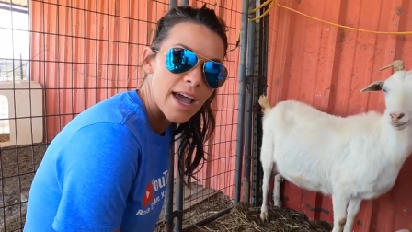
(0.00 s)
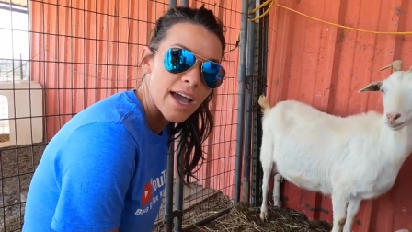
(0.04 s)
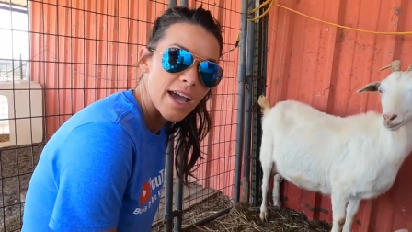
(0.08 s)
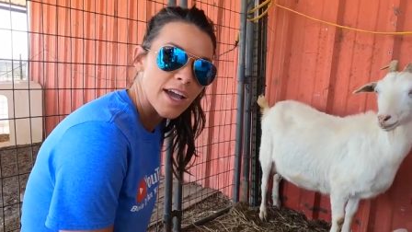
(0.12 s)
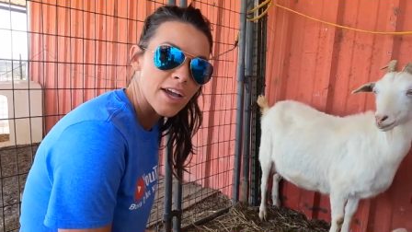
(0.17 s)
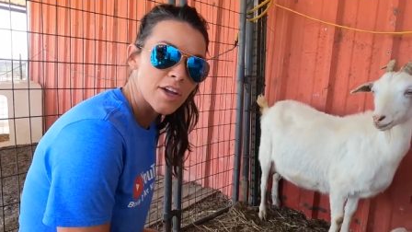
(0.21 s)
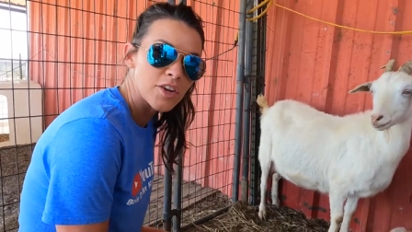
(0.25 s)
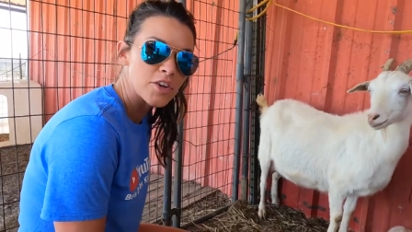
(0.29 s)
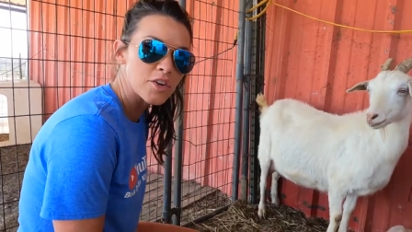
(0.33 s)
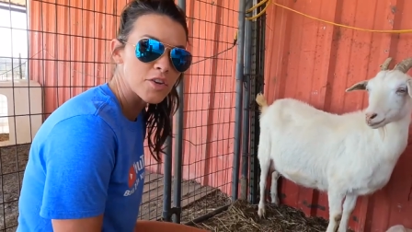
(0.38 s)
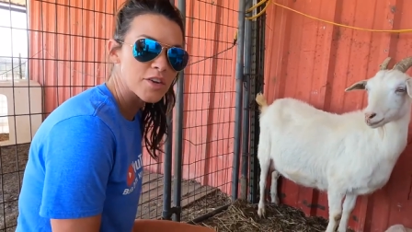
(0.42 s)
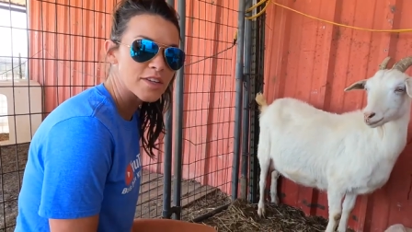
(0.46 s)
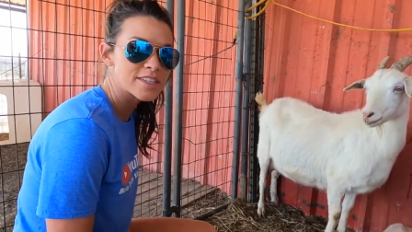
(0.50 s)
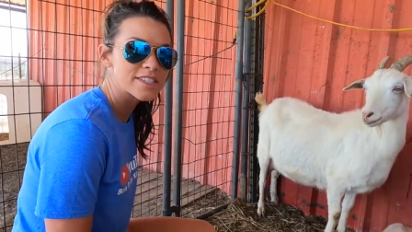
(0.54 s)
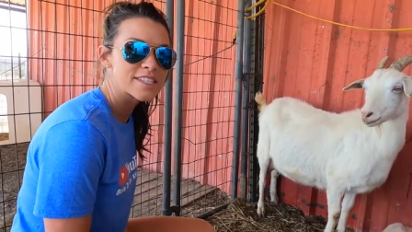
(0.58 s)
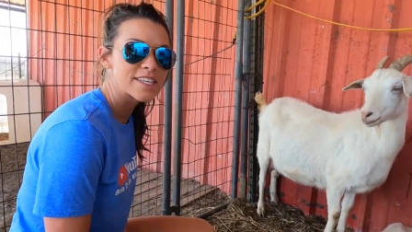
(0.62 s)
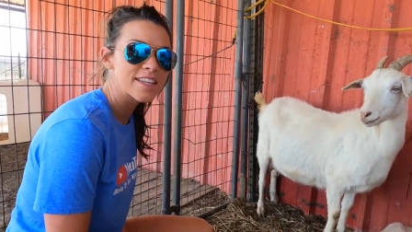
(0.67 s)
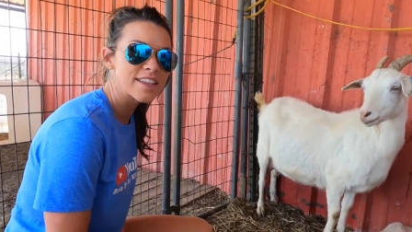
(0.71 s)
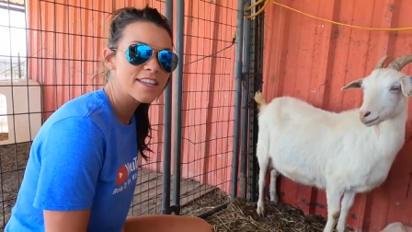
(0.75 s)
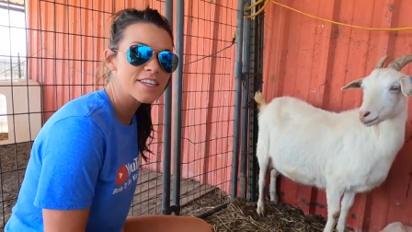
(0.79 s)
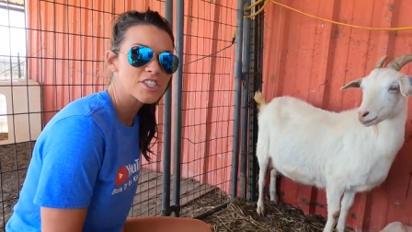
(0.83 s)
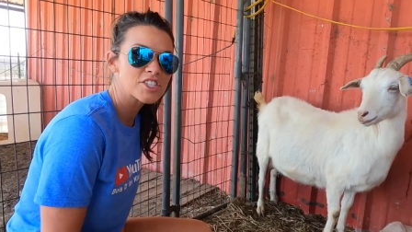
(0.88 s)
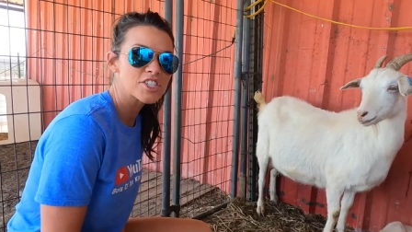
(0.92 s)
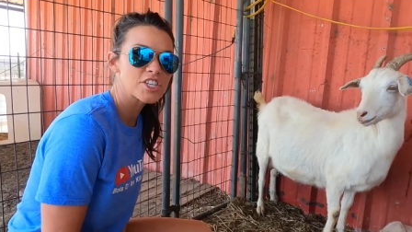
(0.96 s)
And you can
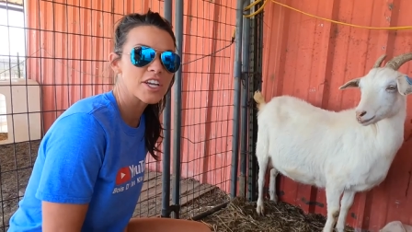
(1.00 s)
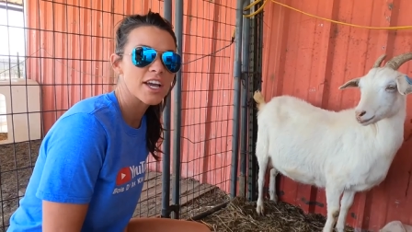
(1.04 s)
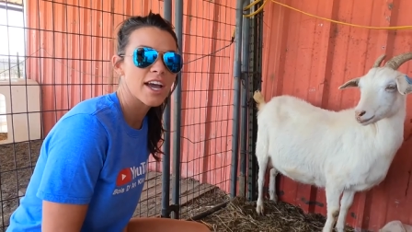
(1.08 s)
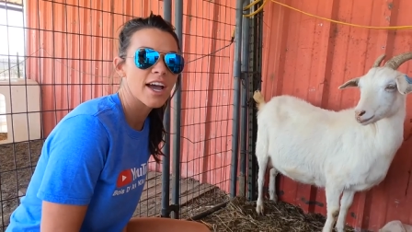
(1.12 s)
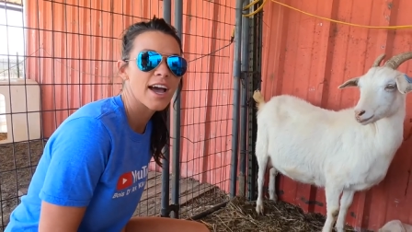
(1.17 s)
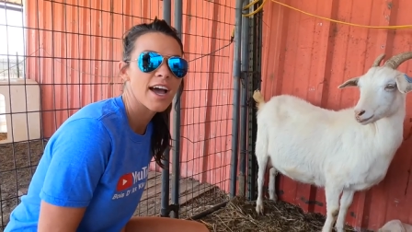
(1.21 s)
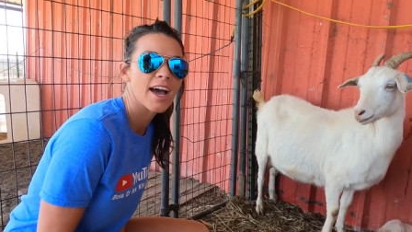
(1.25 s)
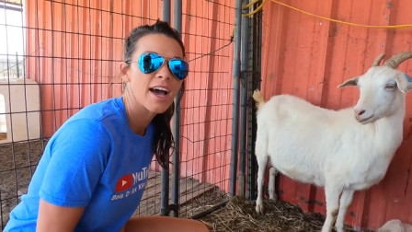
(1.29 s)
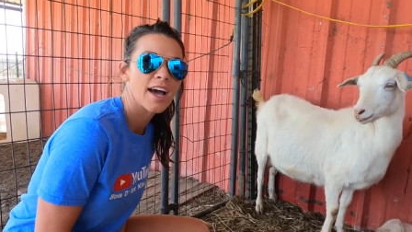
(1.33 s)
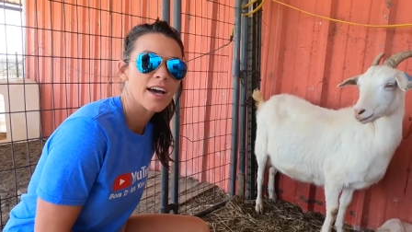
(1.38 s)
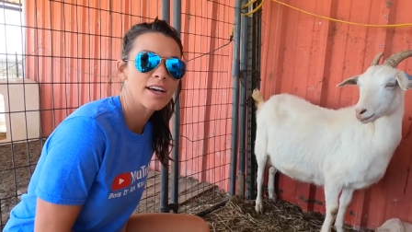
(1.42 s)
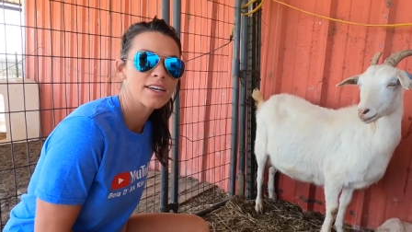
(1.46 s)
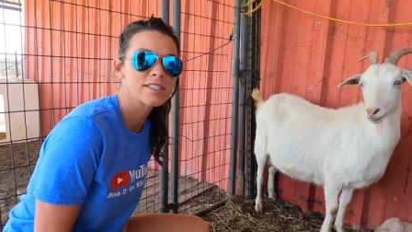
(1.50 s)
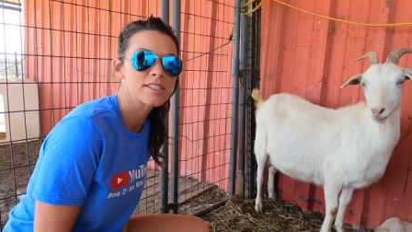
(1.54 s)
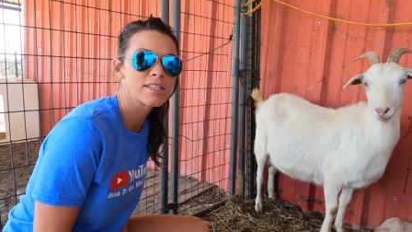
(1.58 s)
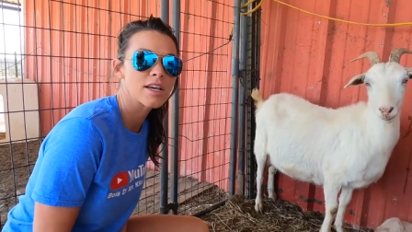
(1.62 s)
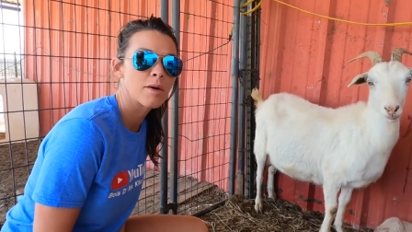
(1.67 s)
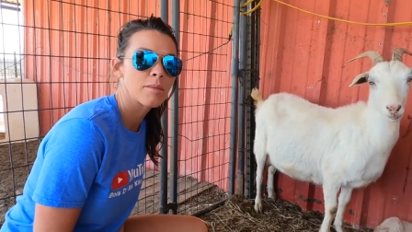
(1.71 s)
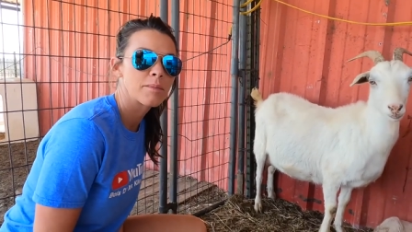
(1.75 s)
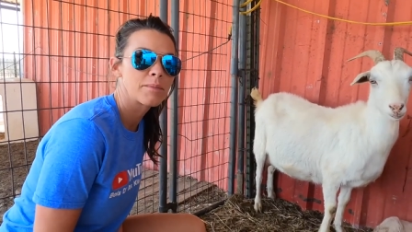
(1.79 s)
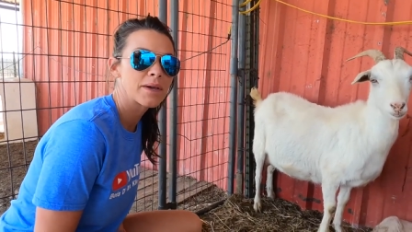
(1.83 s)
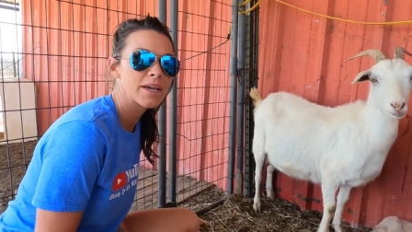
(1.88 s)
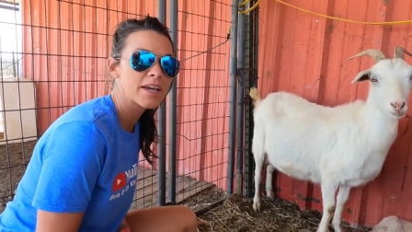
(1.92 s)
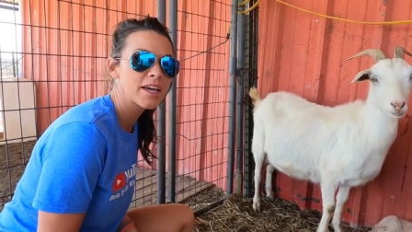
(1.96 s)
see that she has
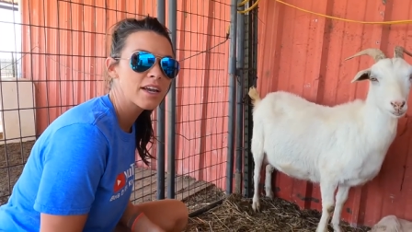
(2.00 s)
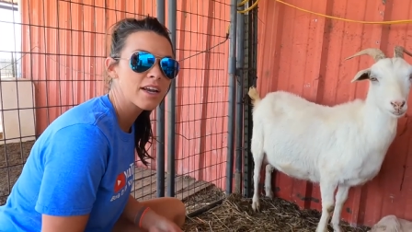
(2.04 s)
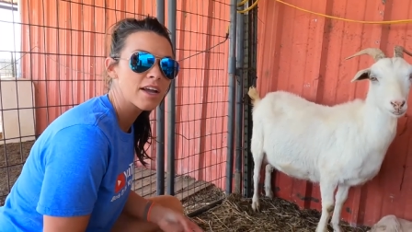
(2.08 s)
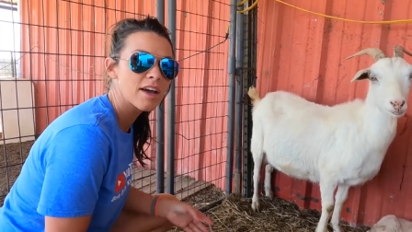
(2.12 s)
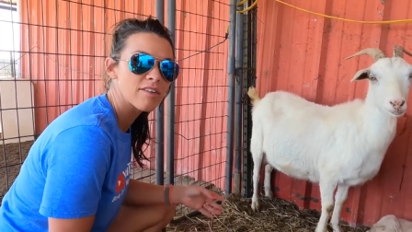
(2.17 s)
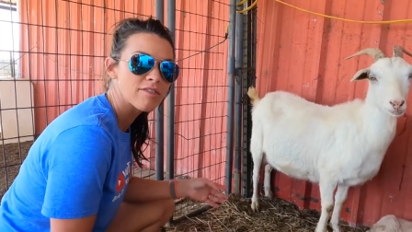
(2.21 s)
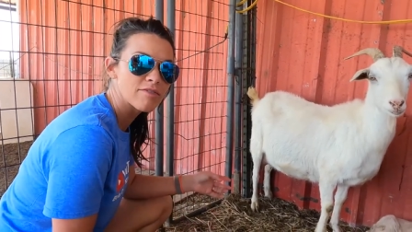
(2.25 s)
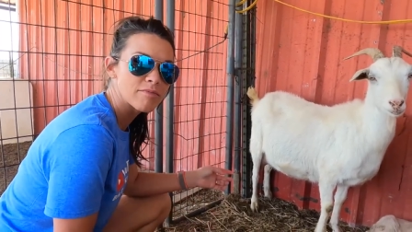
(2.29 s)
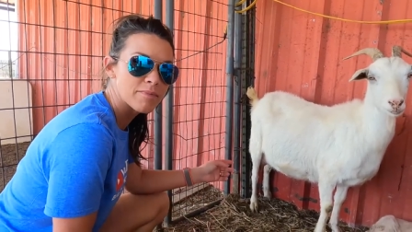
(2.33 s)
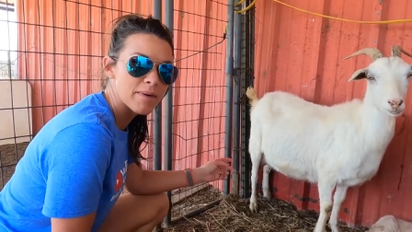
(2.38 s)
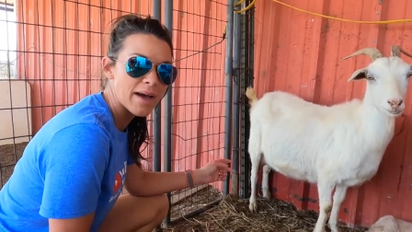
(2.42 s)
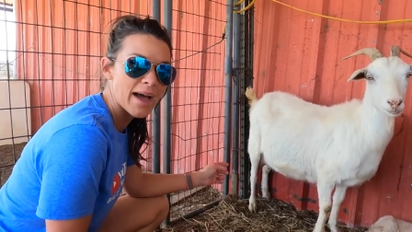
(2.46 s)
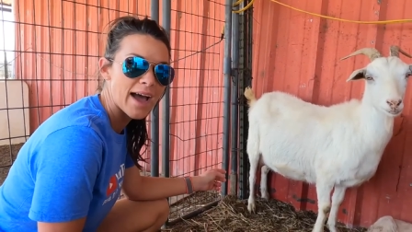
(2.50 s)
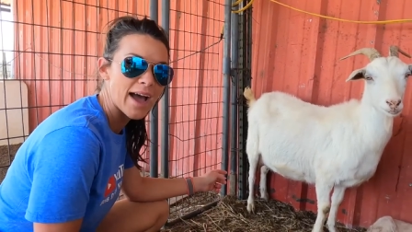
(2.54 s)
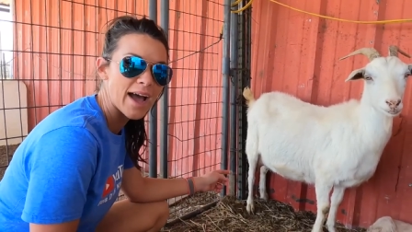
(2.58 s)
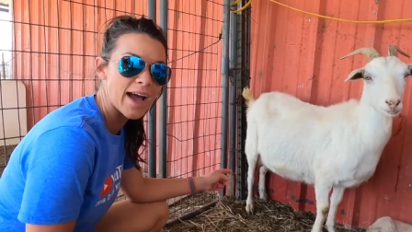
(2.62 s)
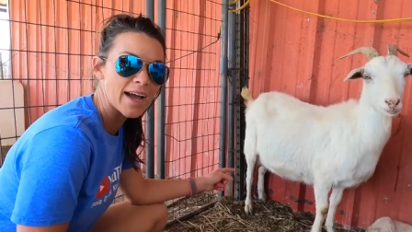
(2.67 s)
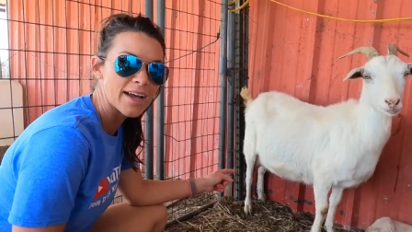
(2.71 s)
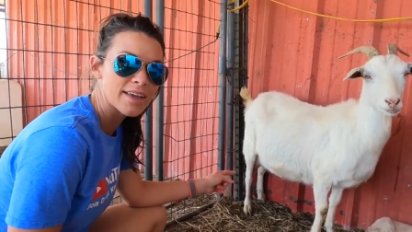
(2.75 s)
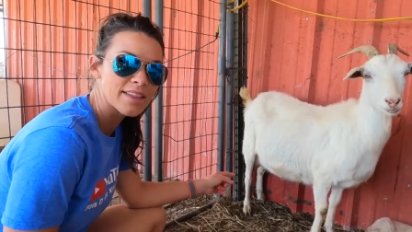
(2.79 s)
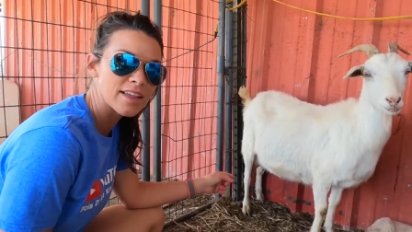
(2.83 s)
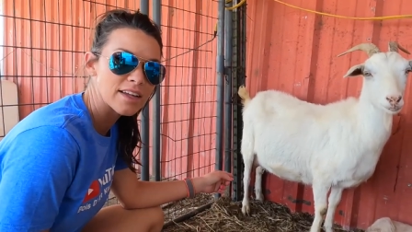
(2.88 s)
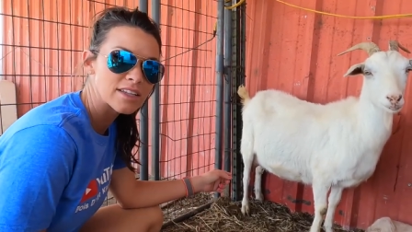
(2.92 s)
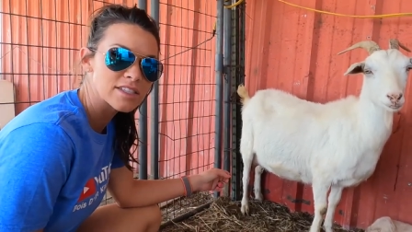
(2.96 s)
a big enough
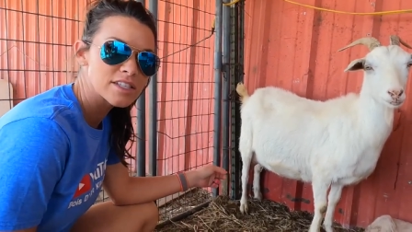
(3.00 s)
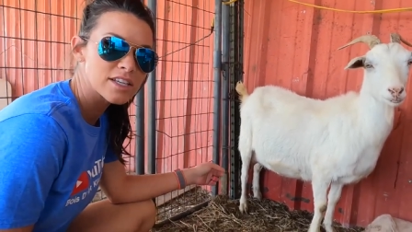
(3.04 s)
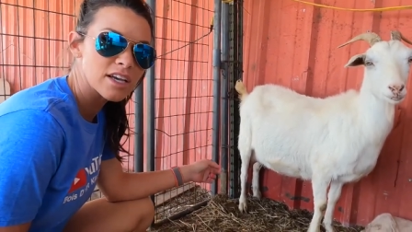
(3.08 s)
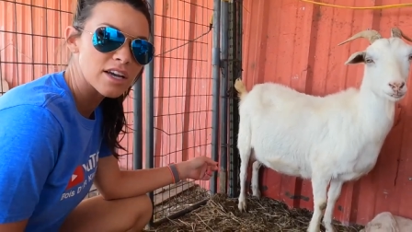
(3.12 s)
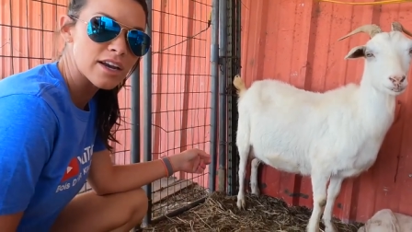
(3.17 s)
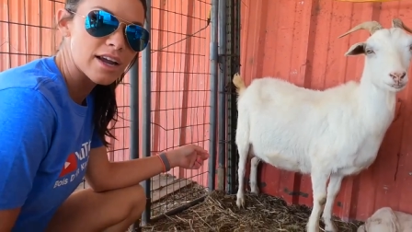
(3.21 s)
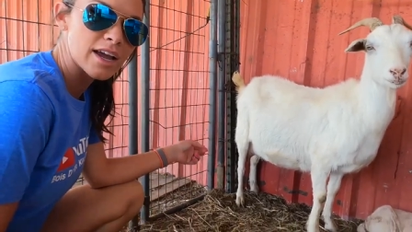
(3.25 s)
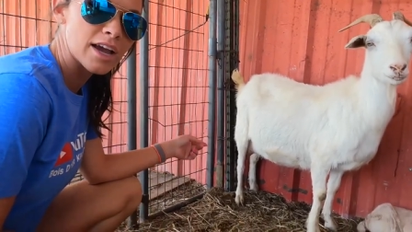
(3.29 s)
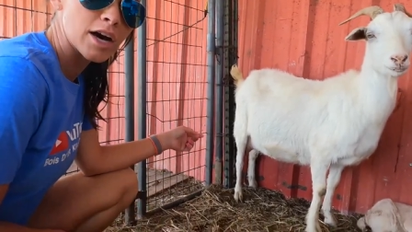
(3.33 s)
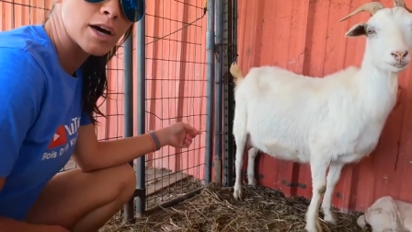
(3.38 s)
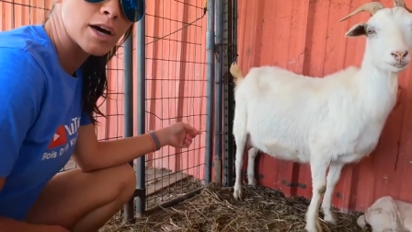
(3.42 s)
bag that's going